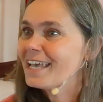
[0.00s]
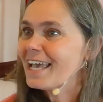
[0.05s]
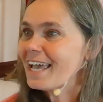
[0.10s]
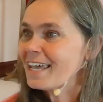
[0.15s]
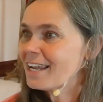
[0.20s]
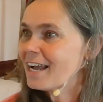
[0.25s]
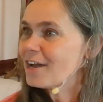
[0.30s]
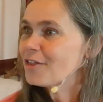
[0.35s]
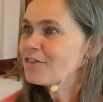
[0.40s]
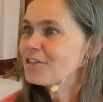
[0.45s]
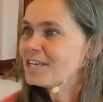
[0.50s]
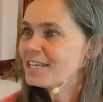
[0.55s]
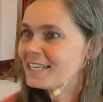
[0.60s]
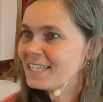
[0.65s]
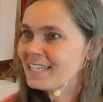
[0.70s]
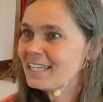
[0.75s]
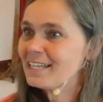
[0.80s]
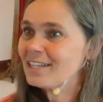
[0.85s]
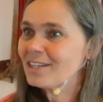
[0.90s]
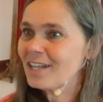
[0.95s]
And I think
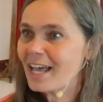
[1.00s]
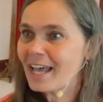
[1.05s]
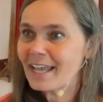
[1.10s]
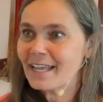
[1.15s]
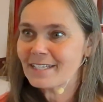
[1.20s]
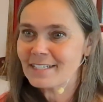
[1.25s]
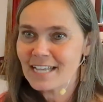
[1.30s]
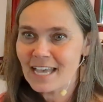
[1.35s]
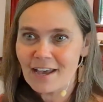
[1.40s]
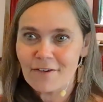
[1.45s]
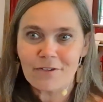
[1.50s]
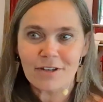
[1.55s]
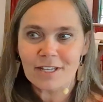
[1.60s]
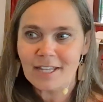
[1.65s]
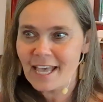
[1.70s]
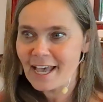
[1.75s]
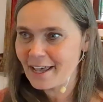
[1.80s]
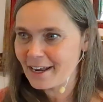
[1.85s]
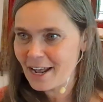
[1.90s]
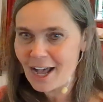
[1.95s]
he liked having
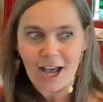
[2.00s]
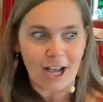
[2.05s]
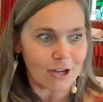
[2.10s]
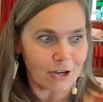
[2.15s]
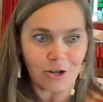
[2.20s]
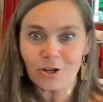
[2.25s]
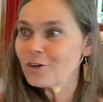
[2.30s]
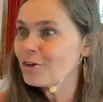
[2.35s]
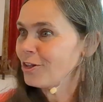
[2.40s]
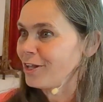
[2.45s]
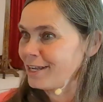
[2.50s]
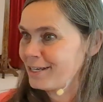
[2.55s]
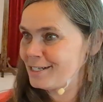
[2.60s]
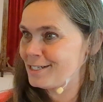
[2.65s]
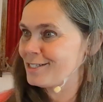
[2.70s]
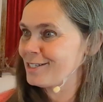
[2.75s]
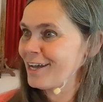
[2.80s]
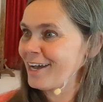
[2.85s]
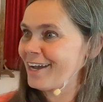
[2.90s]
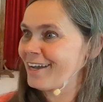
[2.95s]
that hot girl on
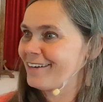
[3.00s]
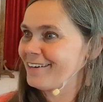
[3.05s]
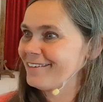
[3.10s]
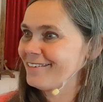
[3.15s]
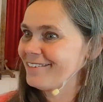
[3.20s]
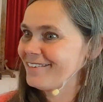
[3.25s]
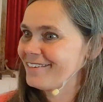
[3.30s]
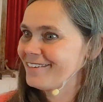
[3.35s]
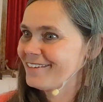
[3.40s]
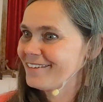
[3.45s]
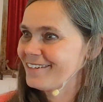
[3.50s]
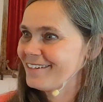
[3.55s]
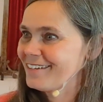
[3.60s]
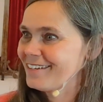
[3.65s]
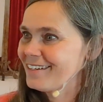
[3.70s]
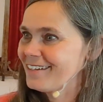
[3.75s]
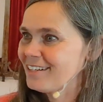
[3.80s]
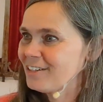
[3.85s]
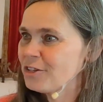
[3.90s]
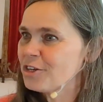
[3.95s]
his side.
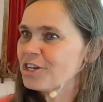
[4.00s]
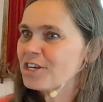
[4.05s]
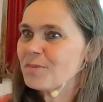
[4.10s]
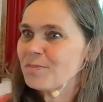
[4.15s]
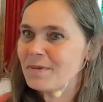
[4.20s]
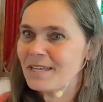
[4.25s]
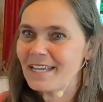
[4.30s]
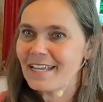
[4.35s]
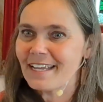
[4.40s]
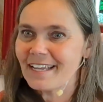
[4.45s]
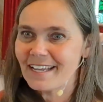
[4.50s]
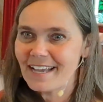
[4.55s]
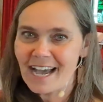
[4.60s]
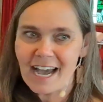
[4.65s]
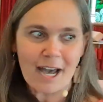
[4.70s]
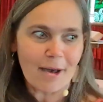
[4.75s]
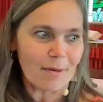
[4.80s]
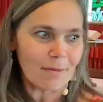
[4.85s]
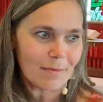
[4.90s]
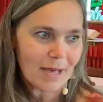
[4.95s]
Look at me.
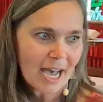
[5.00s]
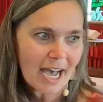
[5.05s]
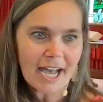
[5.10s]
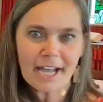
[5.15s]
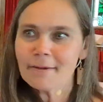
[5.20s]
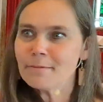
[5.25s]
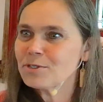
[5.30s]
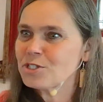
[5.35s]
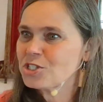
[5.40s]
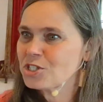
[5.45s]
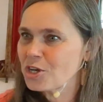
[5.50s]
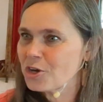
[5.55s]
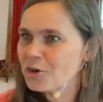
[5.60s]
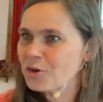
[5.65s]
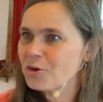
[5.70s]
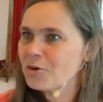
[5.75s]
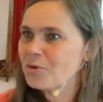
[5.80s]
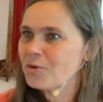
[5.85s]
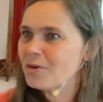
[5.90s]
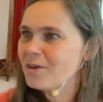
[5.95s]
I'm
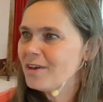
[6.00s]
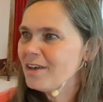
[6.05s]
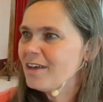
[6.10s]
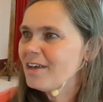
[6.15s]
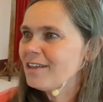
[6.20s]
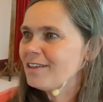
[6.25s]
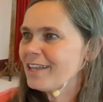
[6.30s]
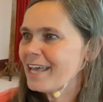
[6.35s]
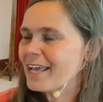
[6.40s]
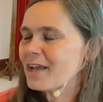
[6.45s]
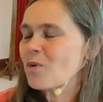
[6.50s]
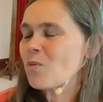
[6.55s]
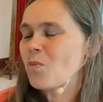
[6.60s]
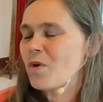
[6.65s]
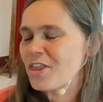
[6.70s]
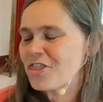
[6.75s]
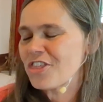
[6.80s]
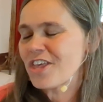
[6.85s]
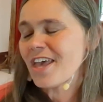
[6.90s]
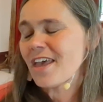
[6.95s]
so like
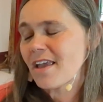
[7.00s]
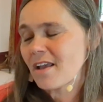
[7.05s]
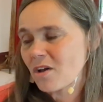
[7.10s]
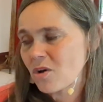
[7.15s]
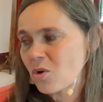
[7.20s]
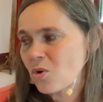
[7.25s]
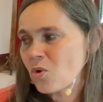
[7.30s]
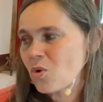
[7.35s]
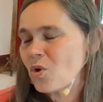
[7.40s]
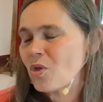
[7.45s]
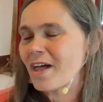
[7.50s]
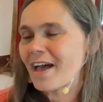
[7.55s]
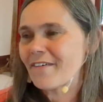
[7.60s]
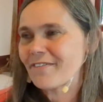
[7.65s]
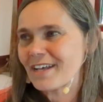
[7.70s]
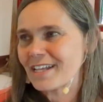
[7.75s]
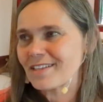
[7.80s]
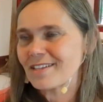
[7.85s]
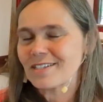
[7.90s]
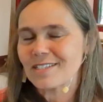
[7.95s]
with it and cool.
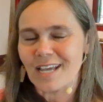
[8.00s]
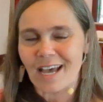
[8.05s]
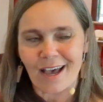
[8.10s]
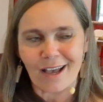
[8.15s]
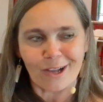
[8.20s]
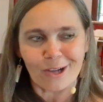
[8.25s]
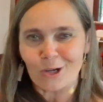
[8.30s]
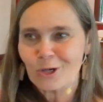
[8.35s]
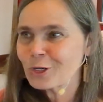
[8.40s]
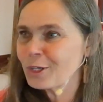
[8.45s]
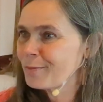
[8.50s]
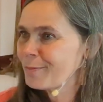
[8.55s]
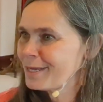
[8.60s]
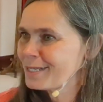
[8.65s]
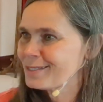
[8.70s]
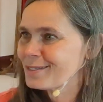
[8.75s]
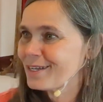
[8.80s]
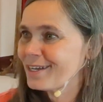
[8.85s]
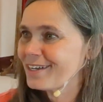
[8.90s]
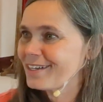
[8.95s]
I've got this hot girl on my
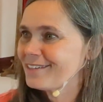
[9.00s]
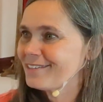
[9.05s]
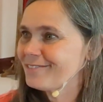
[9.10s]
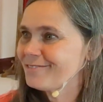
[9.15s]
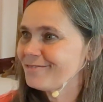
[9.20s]
side.